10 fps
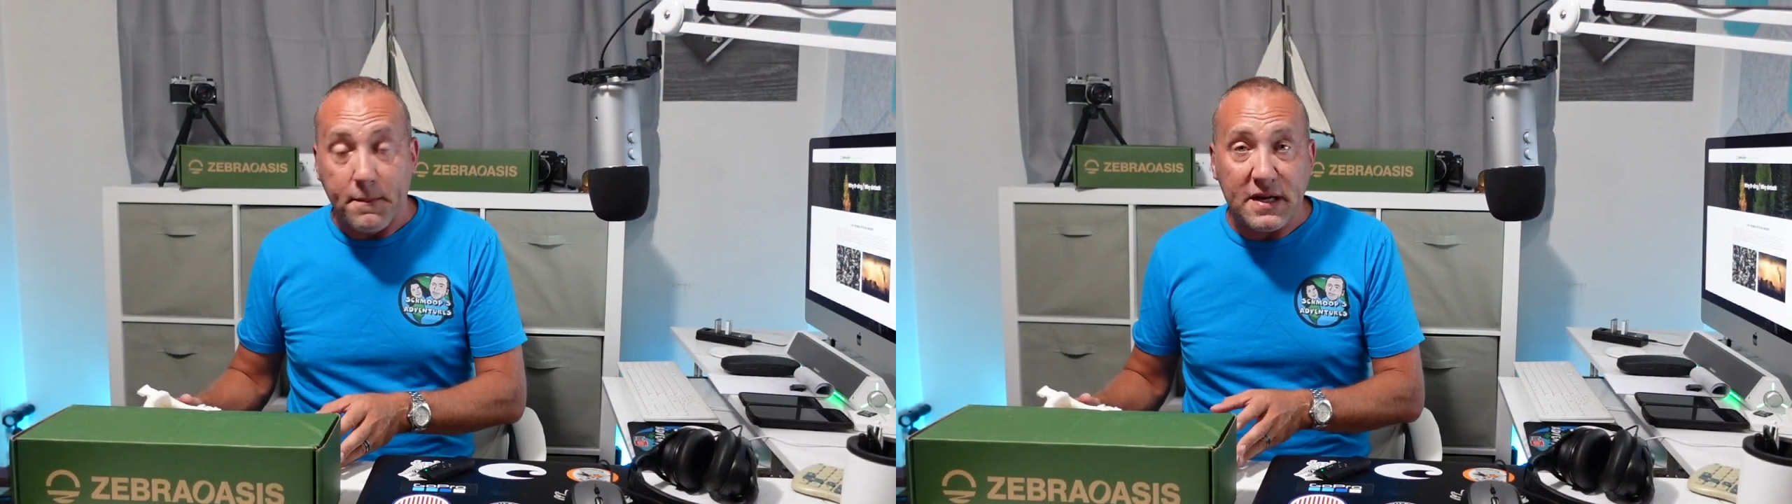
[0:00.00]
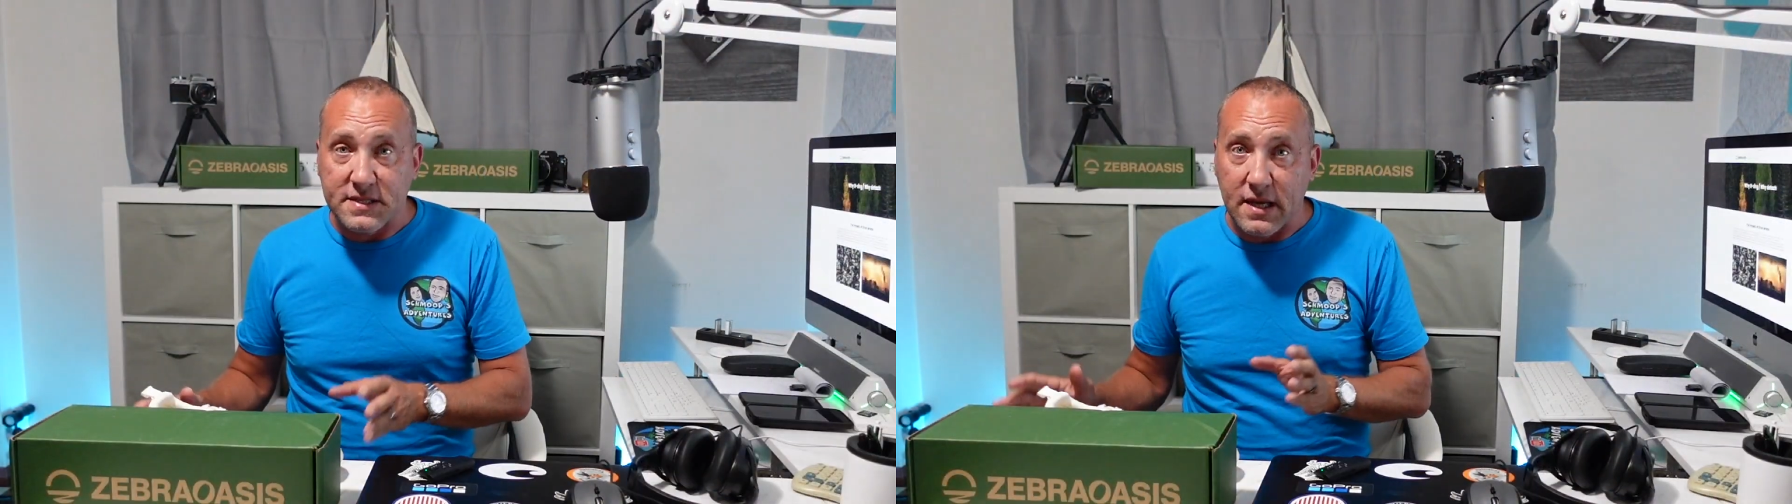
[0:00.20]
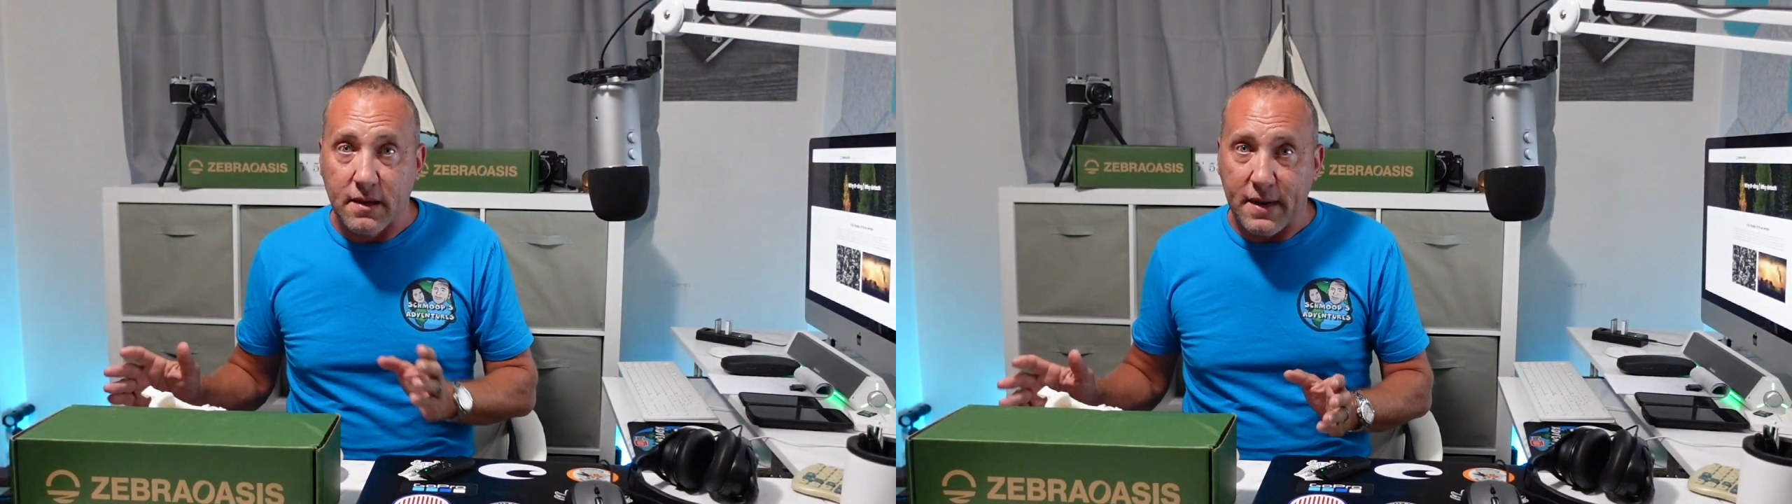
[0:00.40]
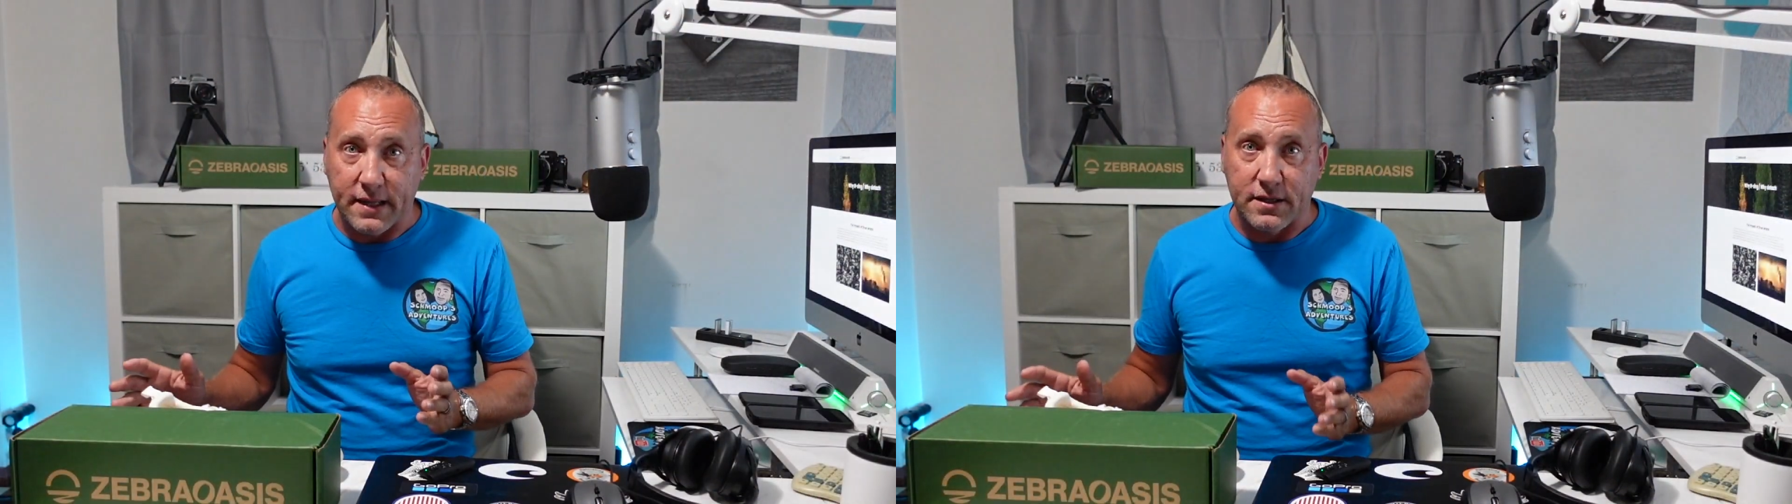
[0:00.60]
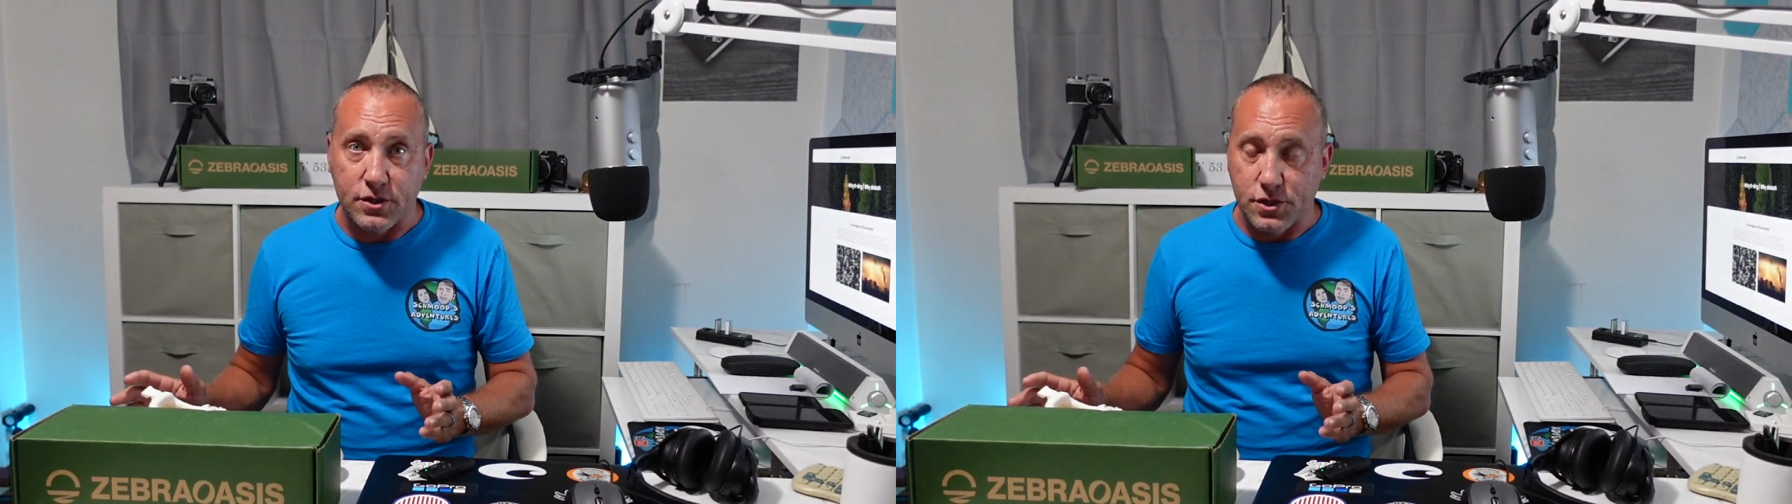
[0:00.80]
best thing
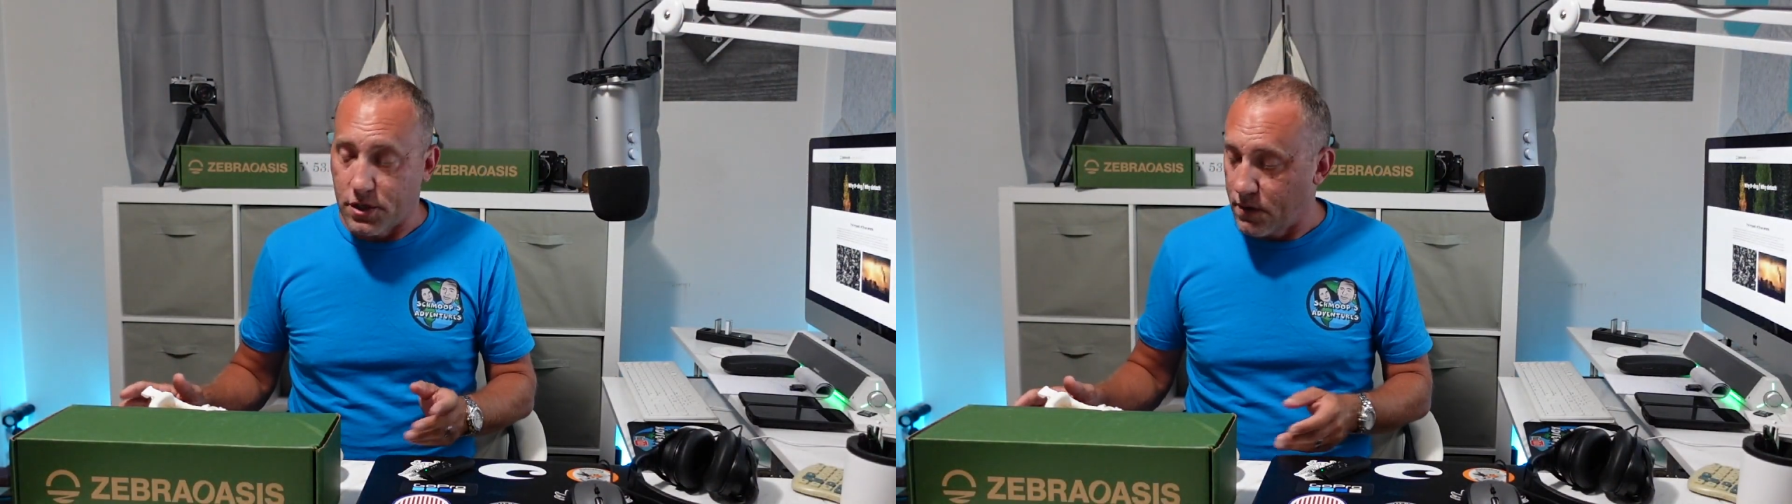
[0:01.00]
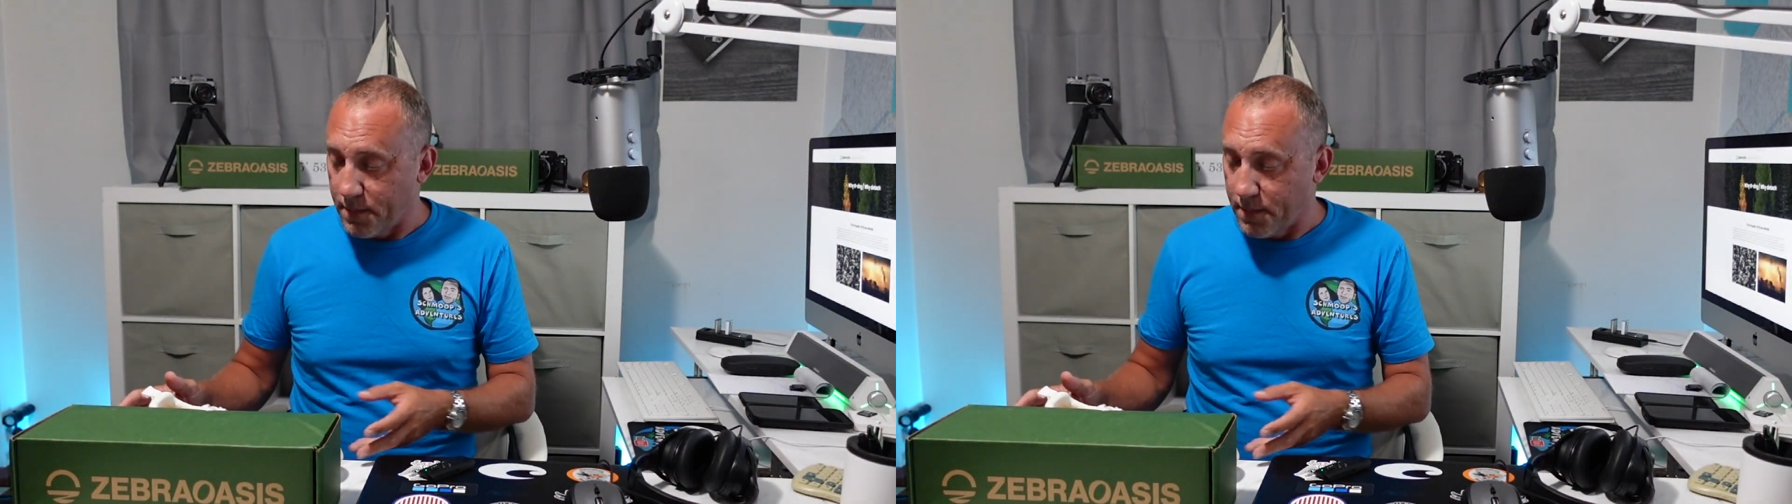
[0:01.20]
about this shoe.